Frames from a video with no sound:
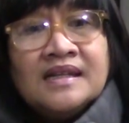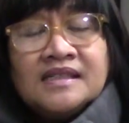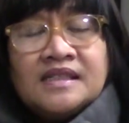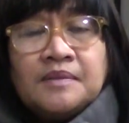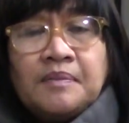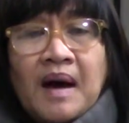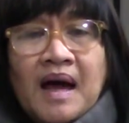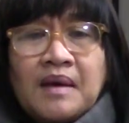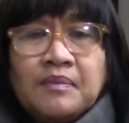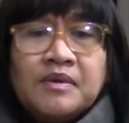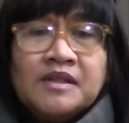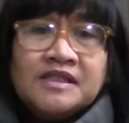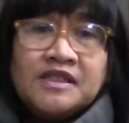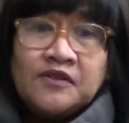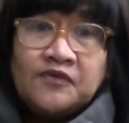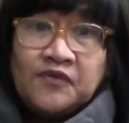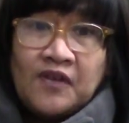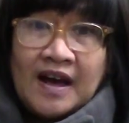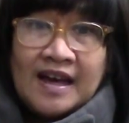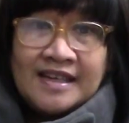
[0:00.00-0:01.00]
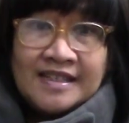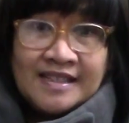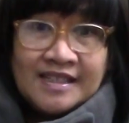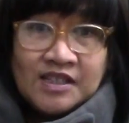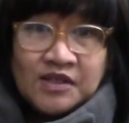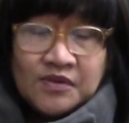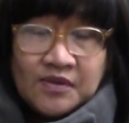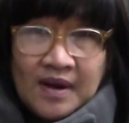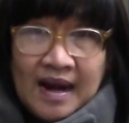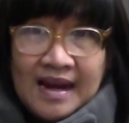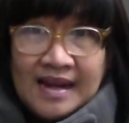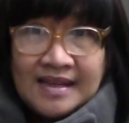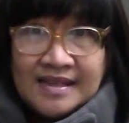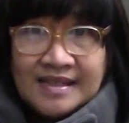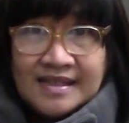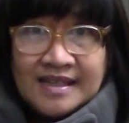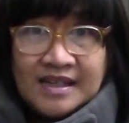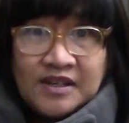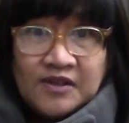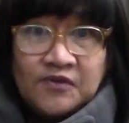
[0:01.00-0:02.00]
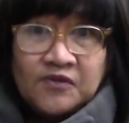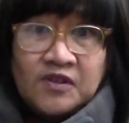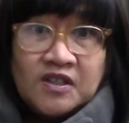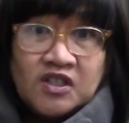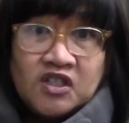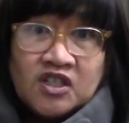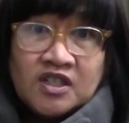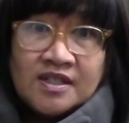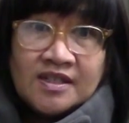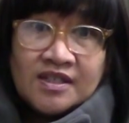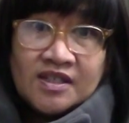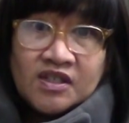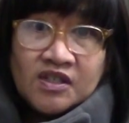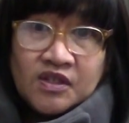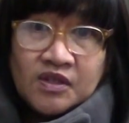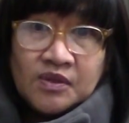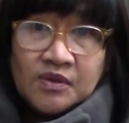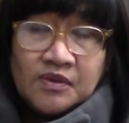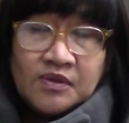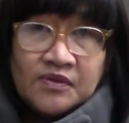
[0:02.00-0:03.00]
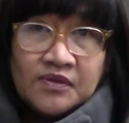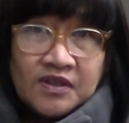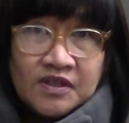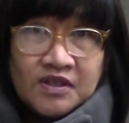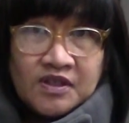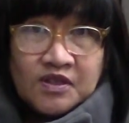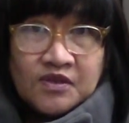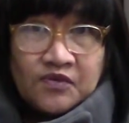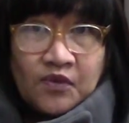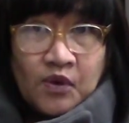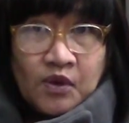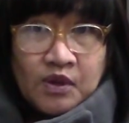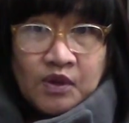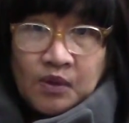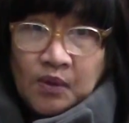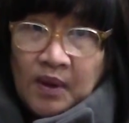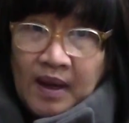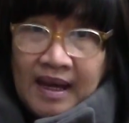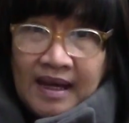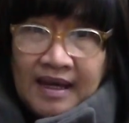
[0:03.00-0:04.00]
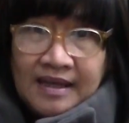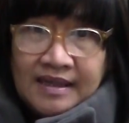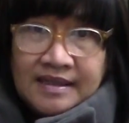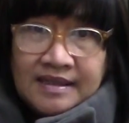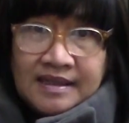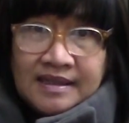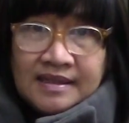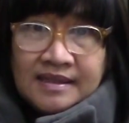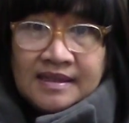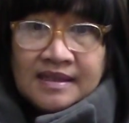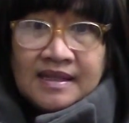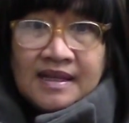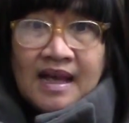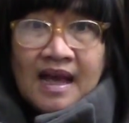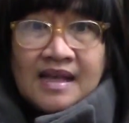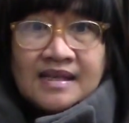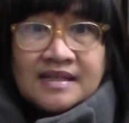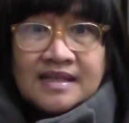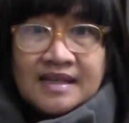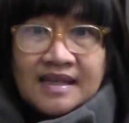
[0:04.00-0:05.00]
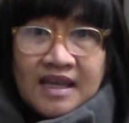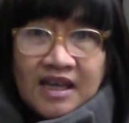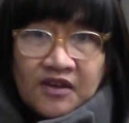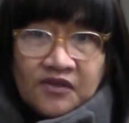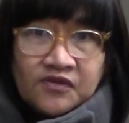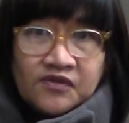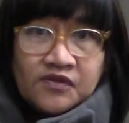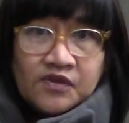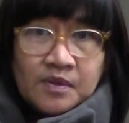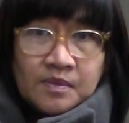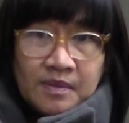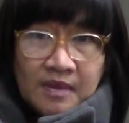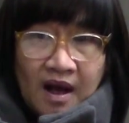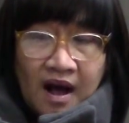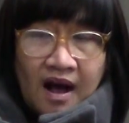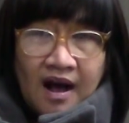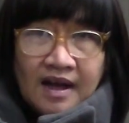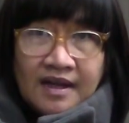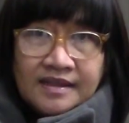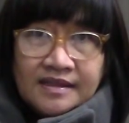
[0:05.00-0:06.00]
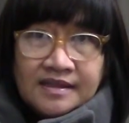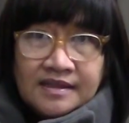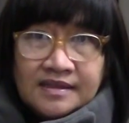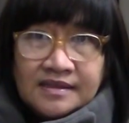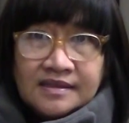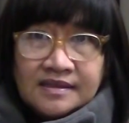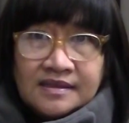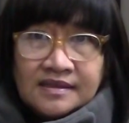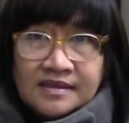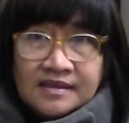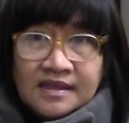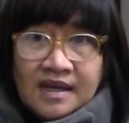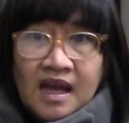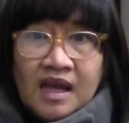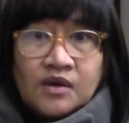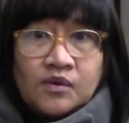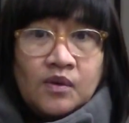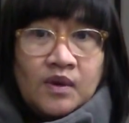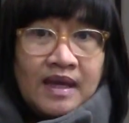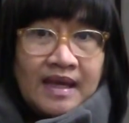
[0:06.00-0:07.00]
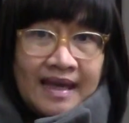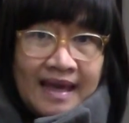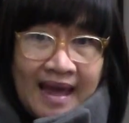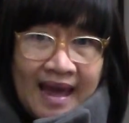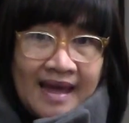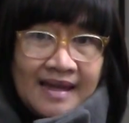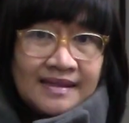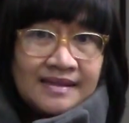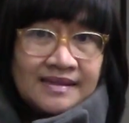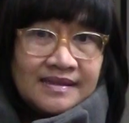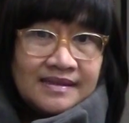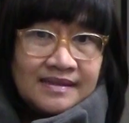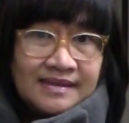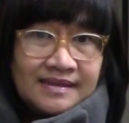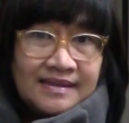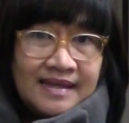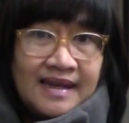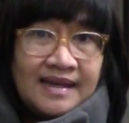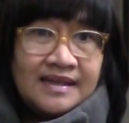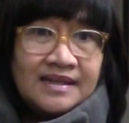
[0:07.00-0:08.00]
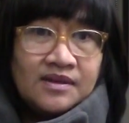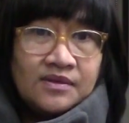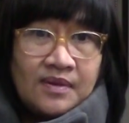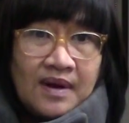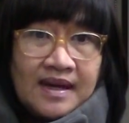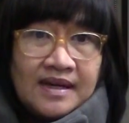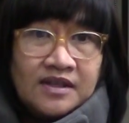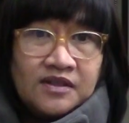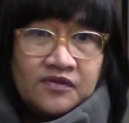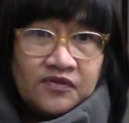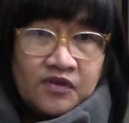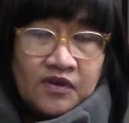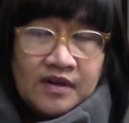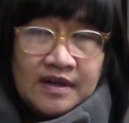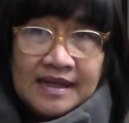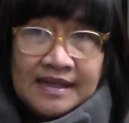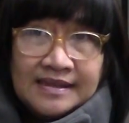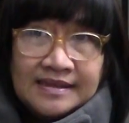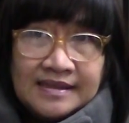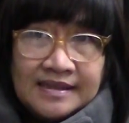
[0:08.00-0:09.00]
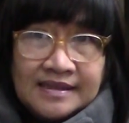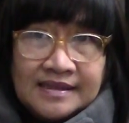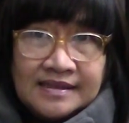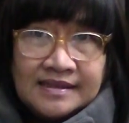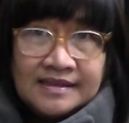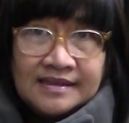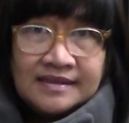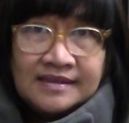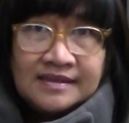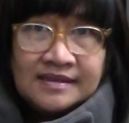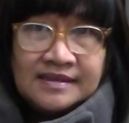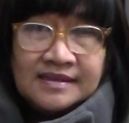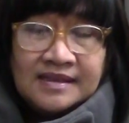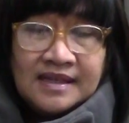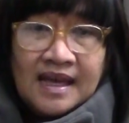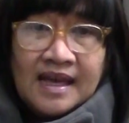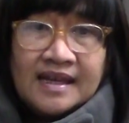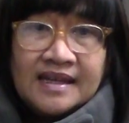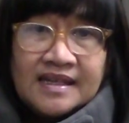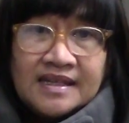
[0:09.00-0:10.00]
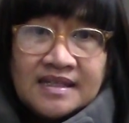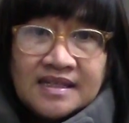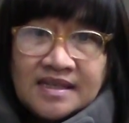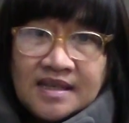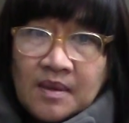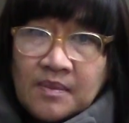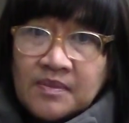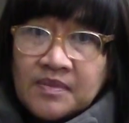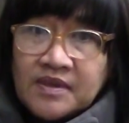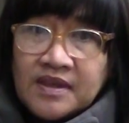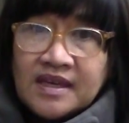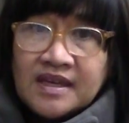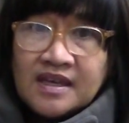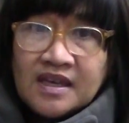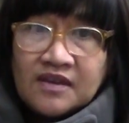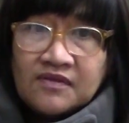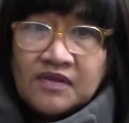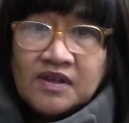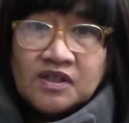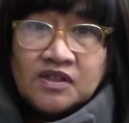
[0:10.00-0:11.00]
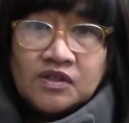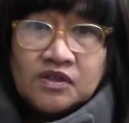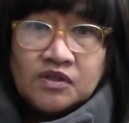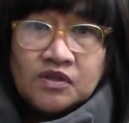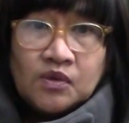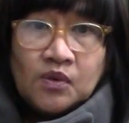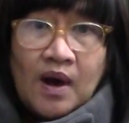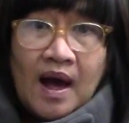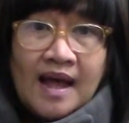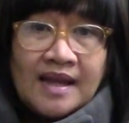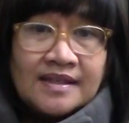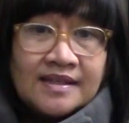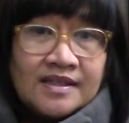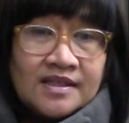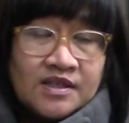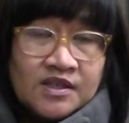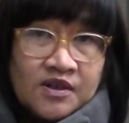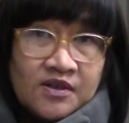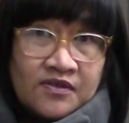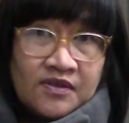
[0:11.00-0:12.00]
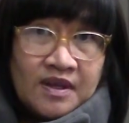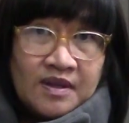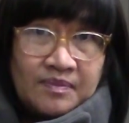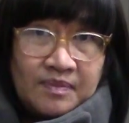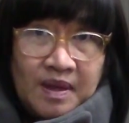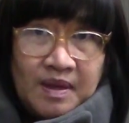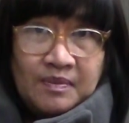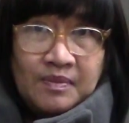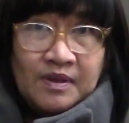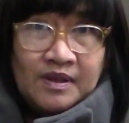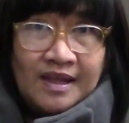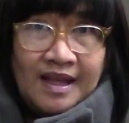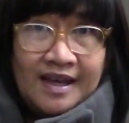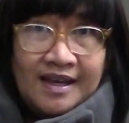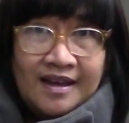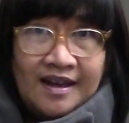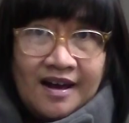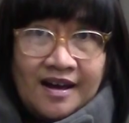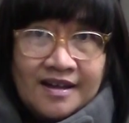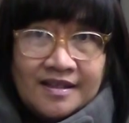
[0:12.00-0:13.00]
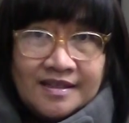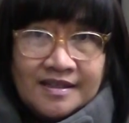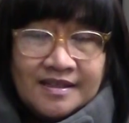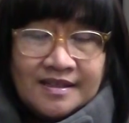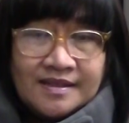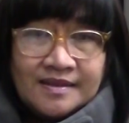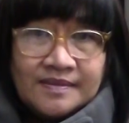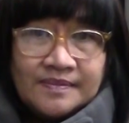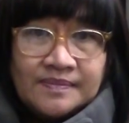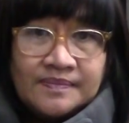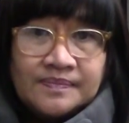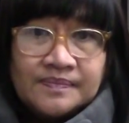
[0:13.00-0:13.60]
The Bible defines grace in Ephesians 2, verses 4-8, as a gift from God, and we can't take credit for it. It is something given to undeserving people like us.